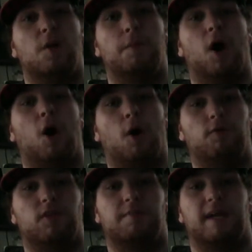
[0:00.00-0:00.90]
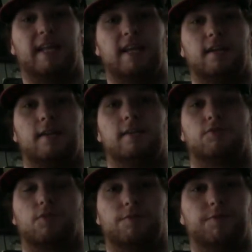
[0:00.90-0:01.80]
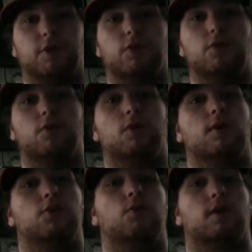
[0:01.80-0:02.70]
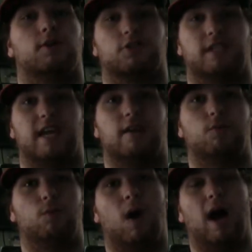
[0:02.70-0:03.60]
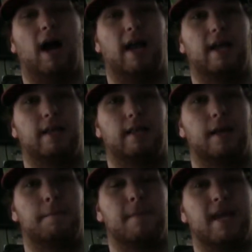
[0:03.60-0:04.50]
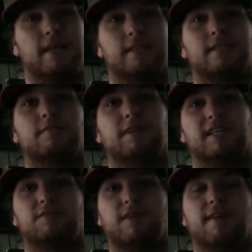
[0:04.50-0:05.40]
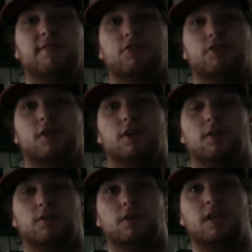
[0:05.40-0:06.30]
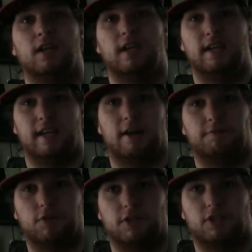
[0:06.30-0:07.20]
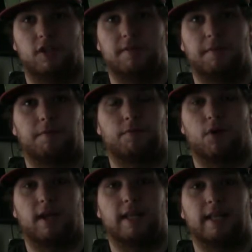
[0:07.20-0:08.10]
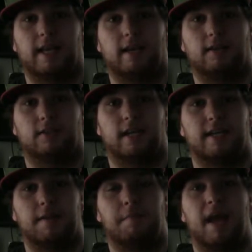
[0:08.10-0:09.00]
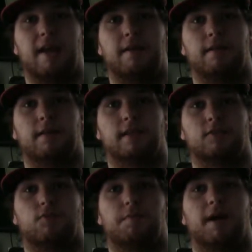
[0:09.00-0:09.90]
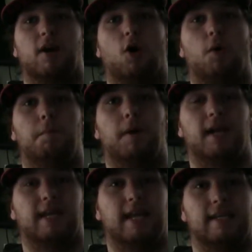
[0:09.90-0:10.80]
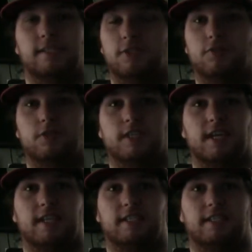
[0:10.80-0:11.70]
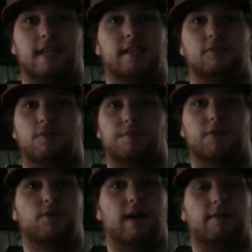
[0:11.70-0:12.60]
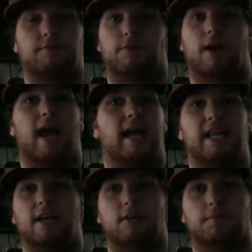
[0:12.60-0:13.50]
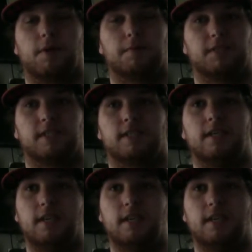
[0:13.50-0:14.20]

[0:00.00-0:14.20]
but hopefully by the end of this review, you understand why they made this device $500. Now, full disclaimer before anything else, I did pay this with my own money. ASUS did not send this review out for any other purposes.